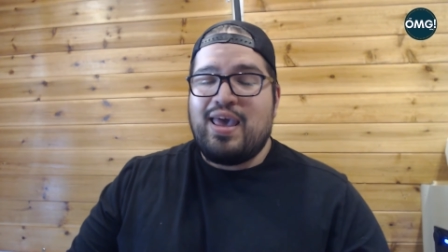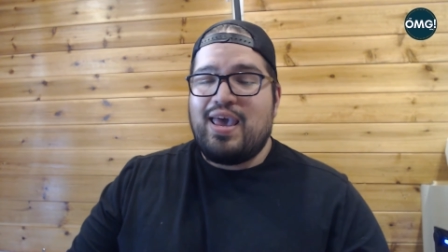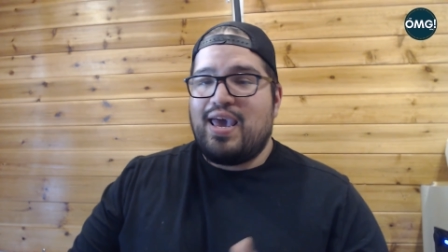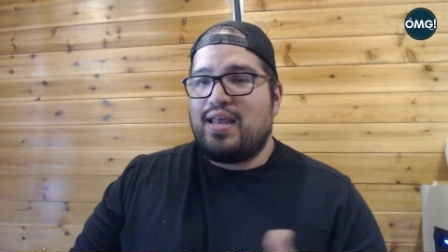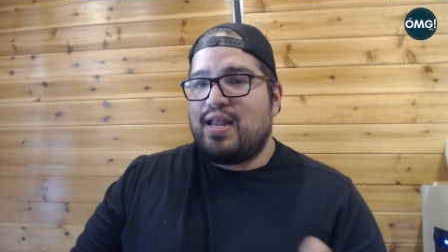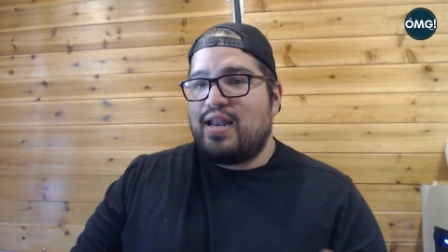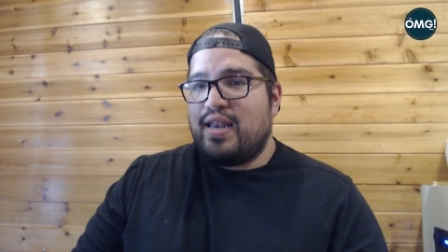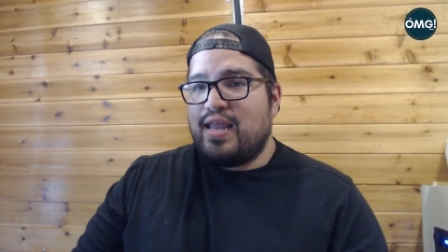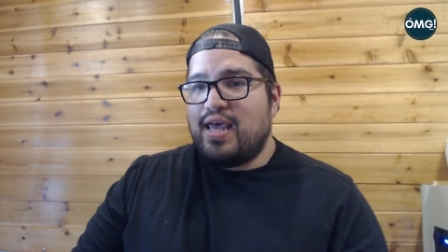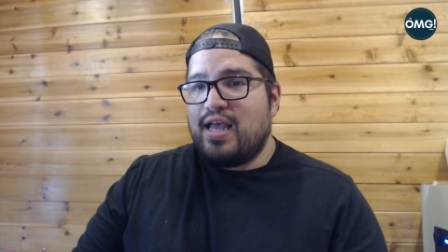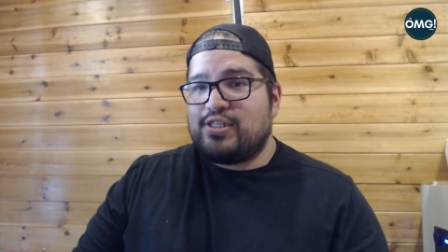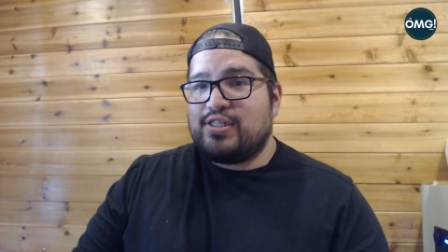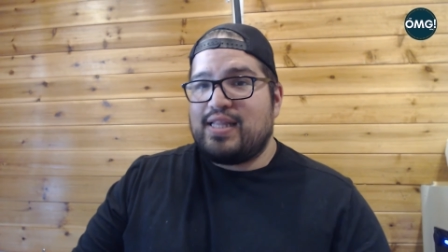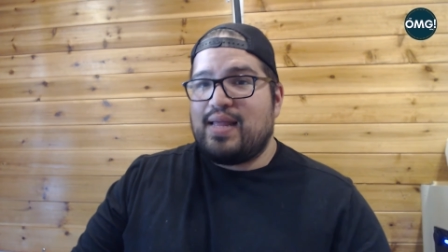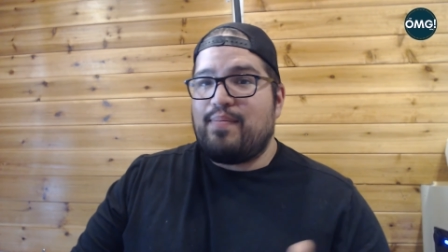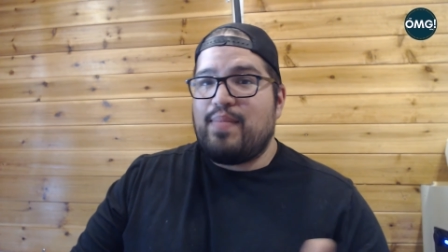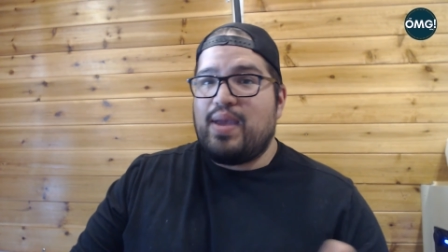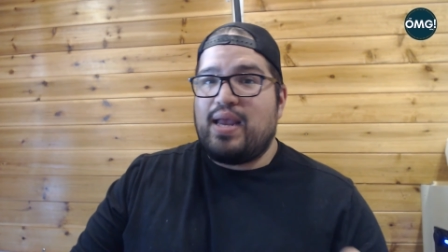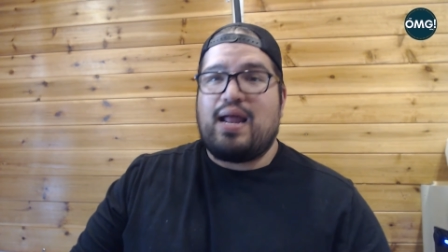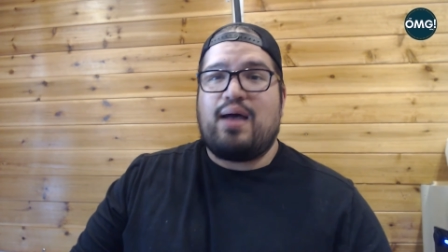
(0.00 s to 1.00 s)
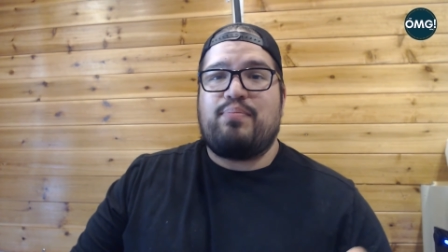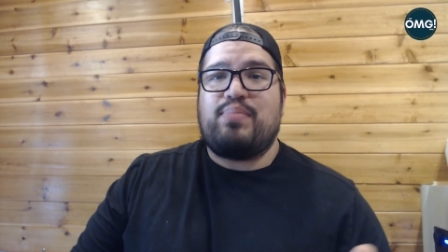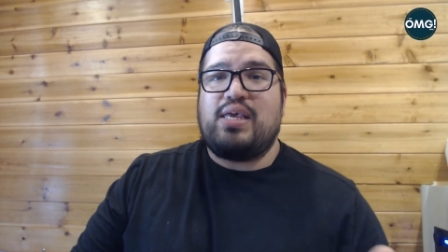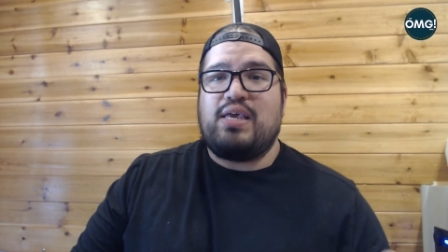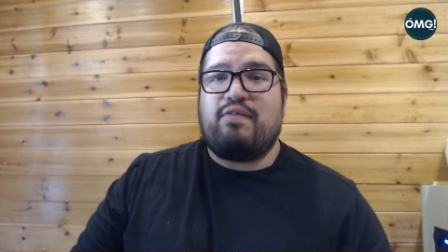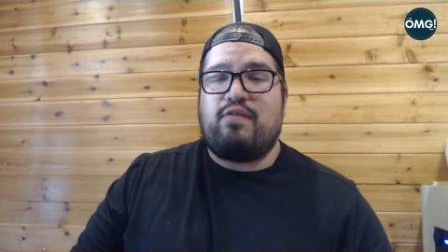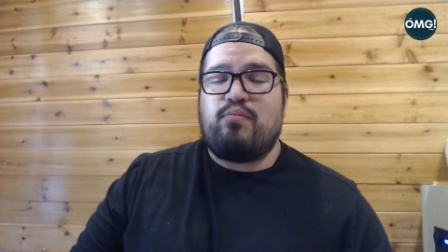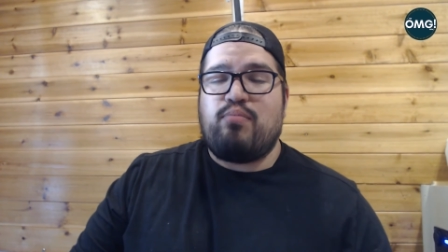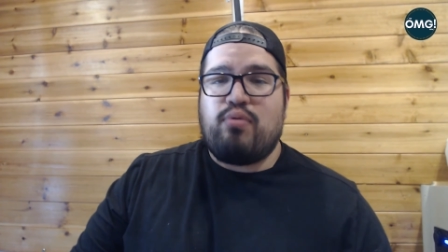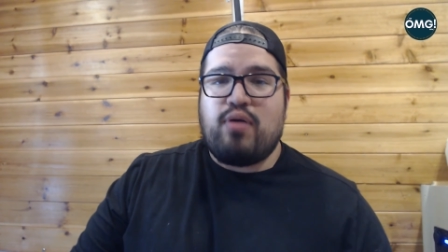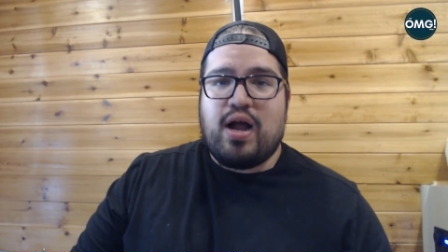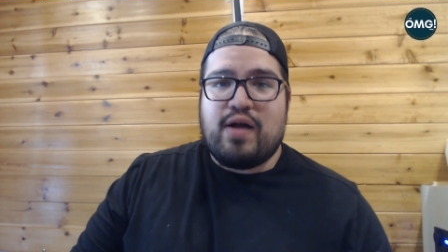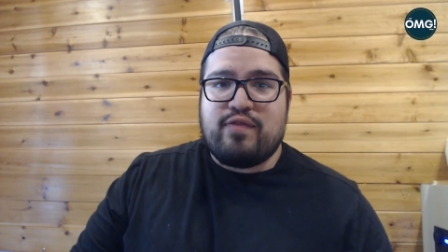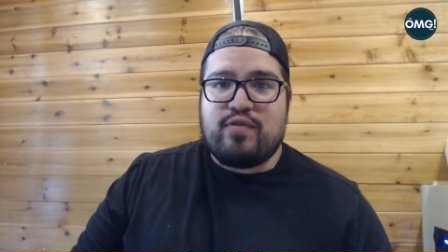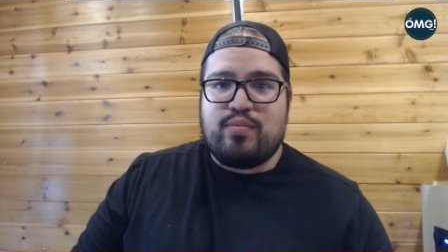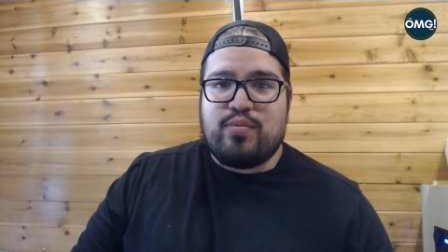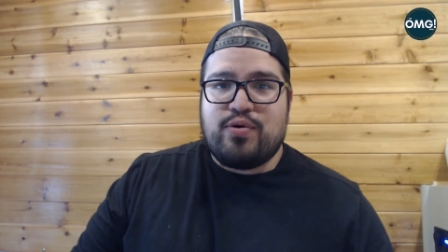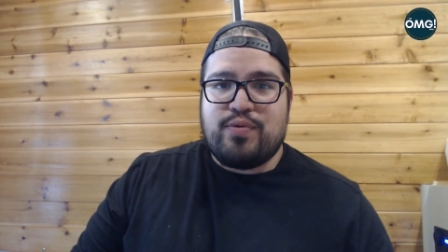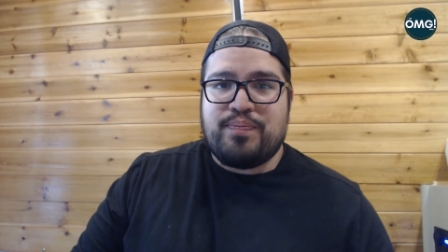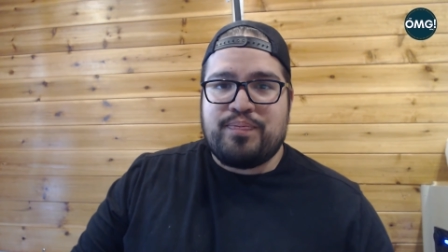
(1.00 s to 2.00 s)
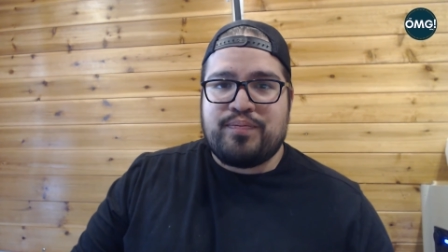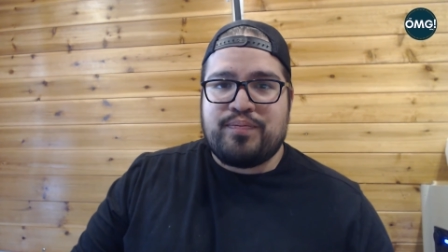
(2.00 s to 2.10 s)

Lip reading: in a niche that may not be even profitable.